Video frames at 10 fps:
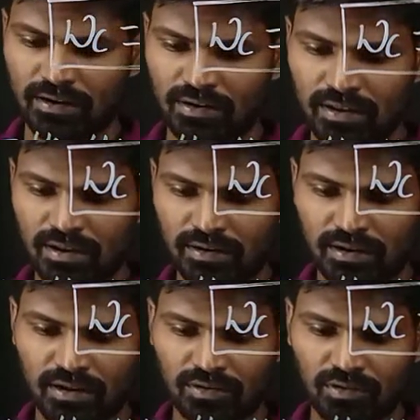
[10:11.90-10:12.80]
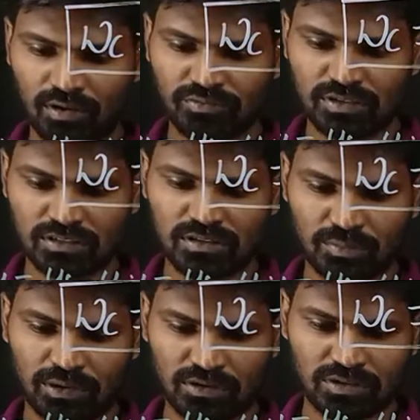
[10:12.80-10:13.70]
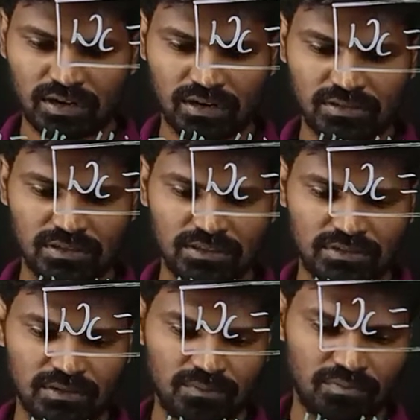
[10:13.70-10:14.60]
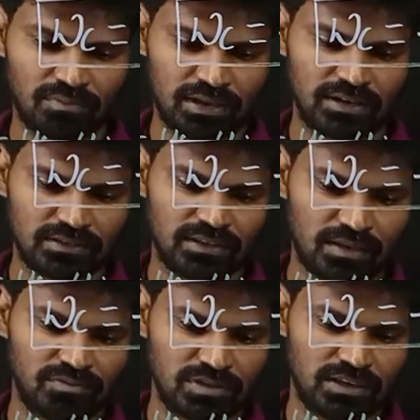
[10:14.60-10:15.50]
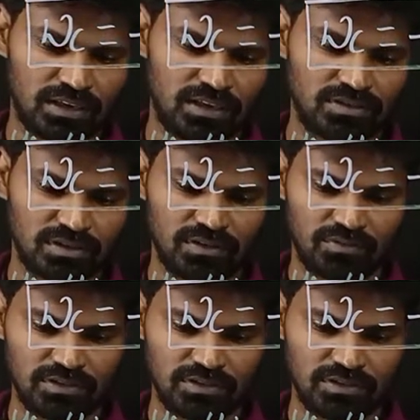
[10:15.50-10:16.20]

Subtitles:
and negative of change in potential energy is minus mgh,